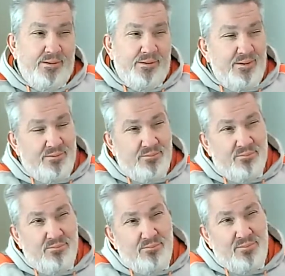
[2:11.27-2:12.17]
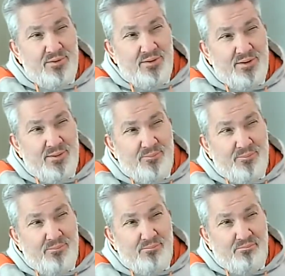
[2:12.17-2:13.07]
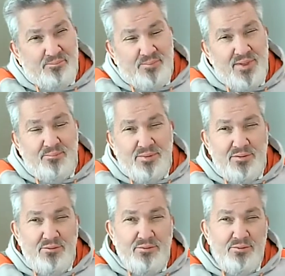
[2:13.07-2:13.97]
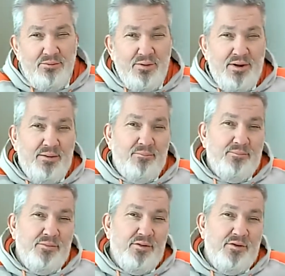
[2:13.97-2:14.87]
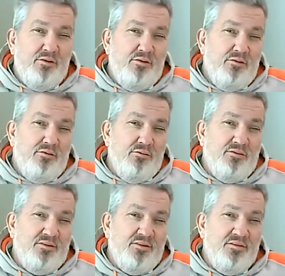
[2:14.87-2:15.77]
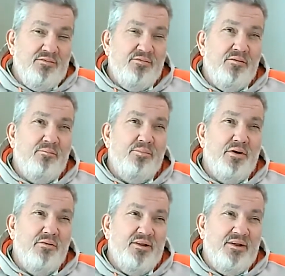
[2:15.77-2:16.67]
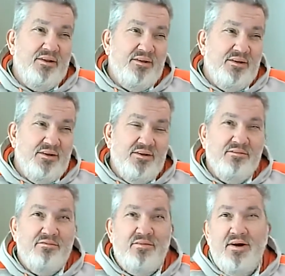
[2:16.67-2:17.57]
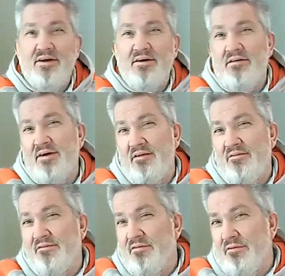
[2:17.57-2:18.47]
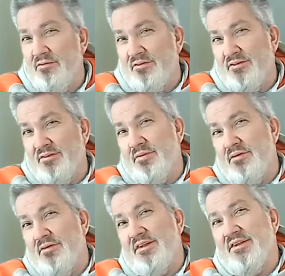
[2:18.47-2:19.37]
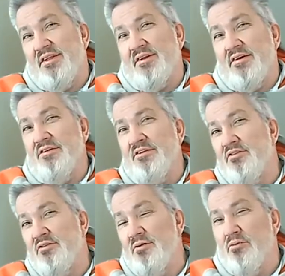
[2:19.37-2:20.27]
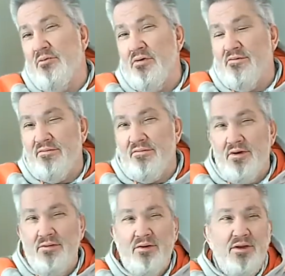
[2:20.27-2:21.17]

Now, people who use different processes via a forced process that goes through a workflow